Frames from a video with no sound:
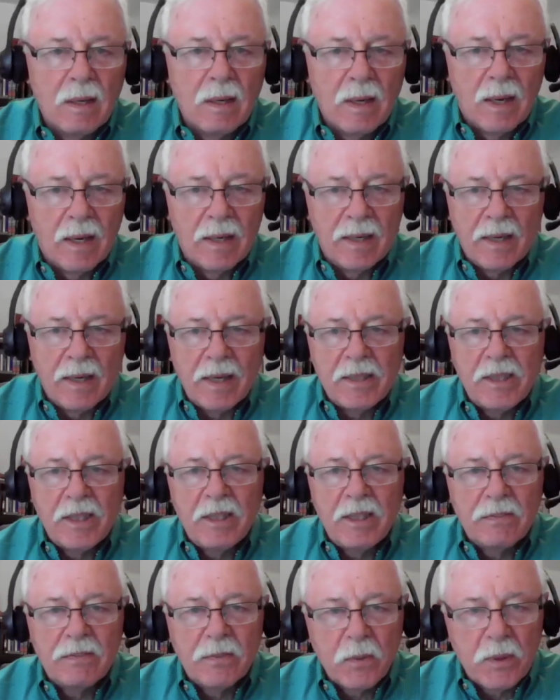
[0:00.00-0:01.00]
In
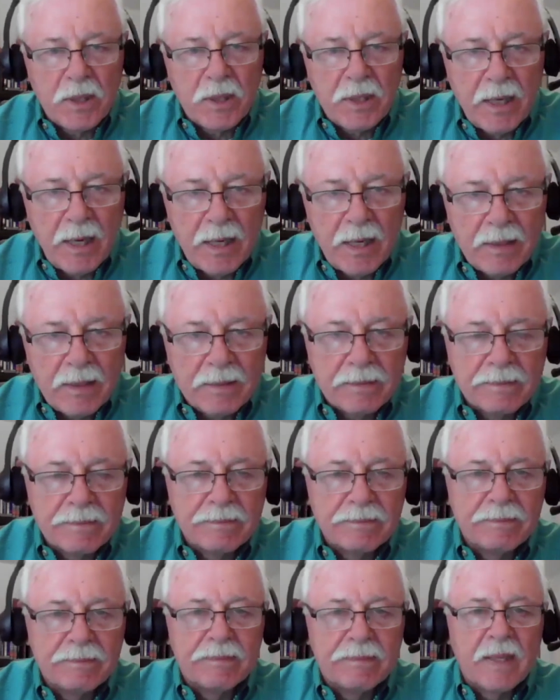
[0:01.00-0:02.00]
nineteen forty-eight,
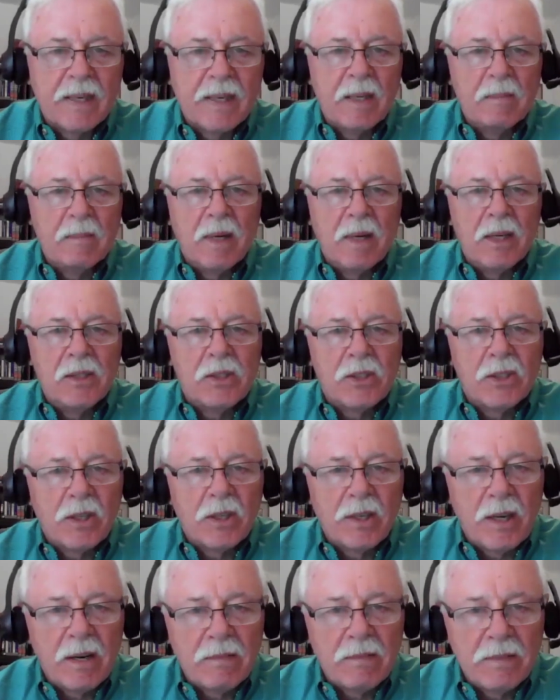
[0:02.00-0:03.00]
he made
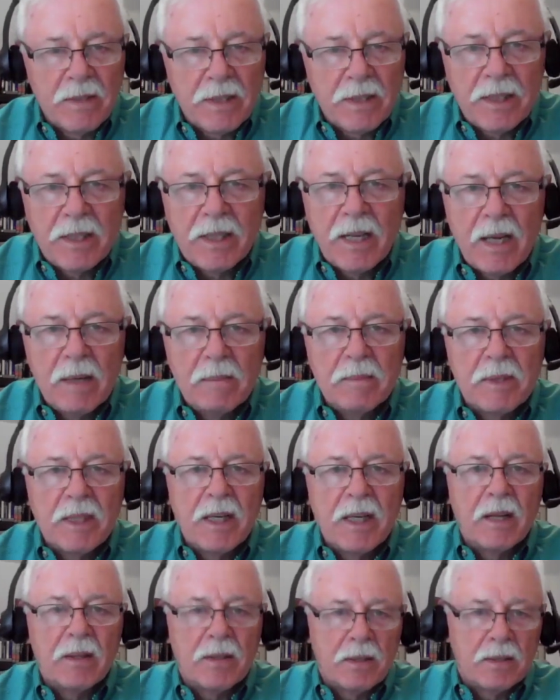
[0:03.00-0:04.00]
sure everything came
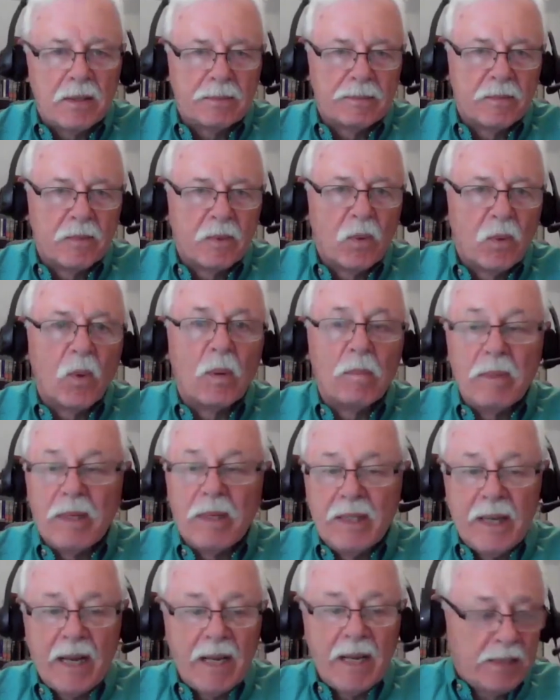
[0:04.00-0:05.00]
together, or
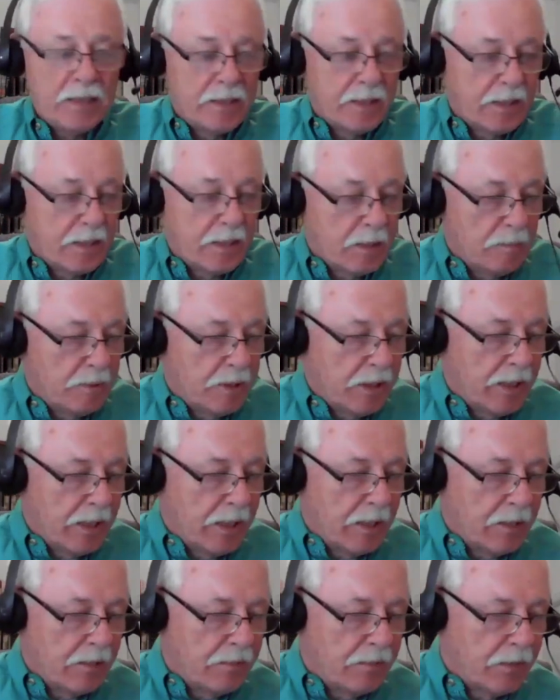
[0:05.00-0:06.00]
began to come
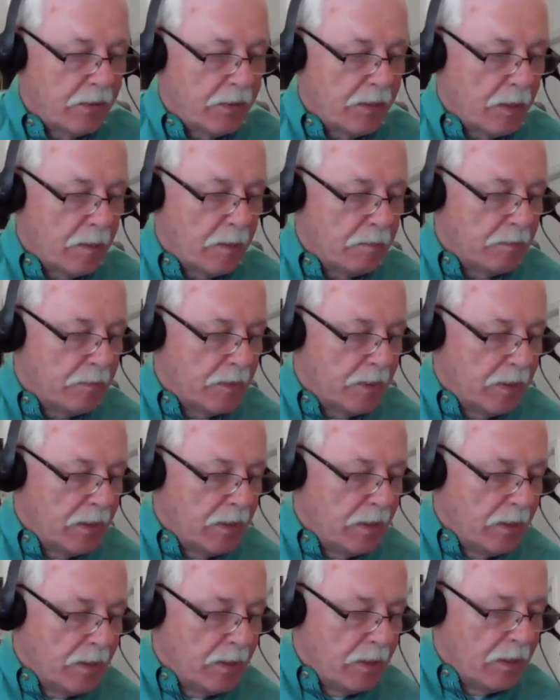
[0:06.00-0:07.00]
together for them.
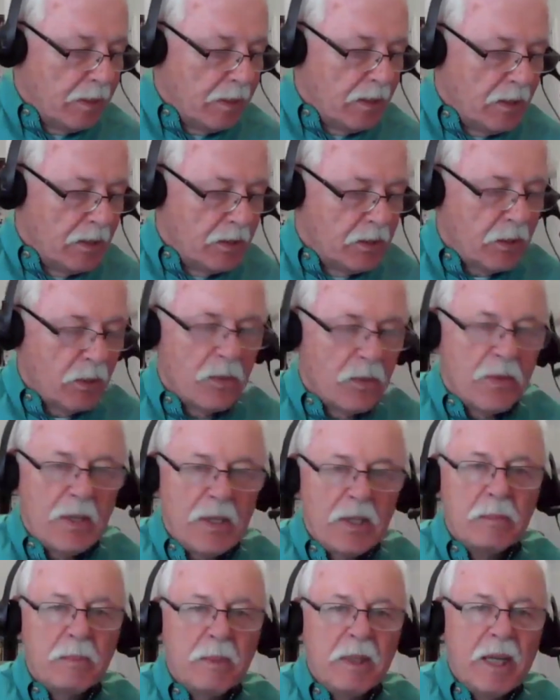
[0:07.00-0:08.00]
So
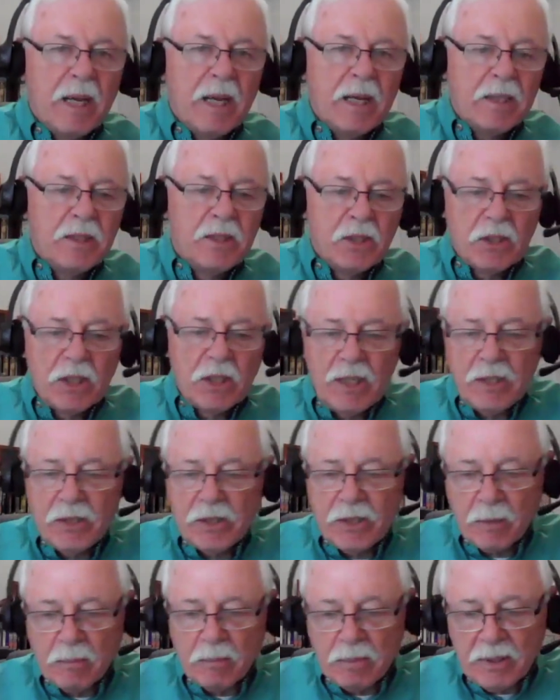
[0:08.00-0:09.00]
things began to
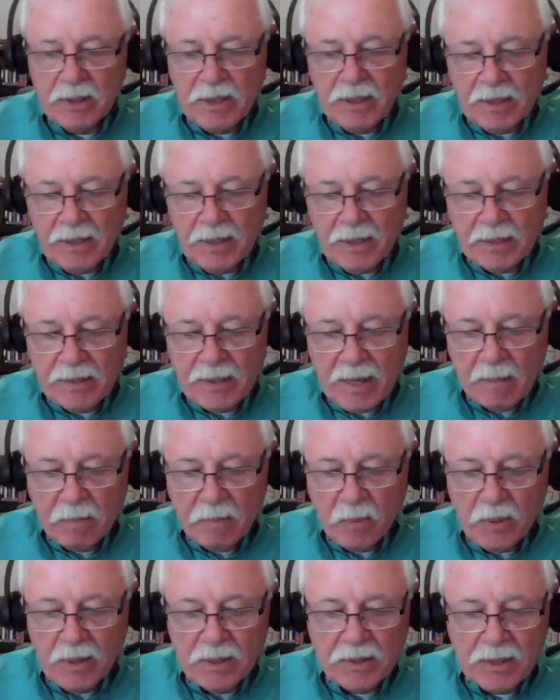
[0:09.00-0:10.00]
change completely at that
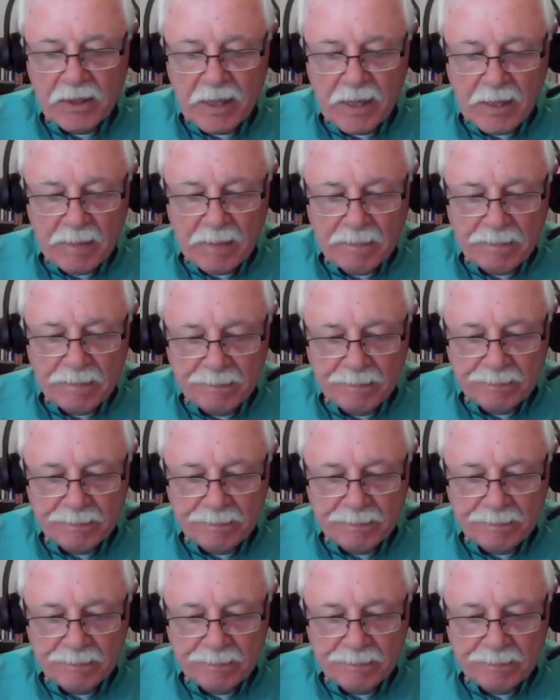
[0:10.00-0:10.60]
point in time.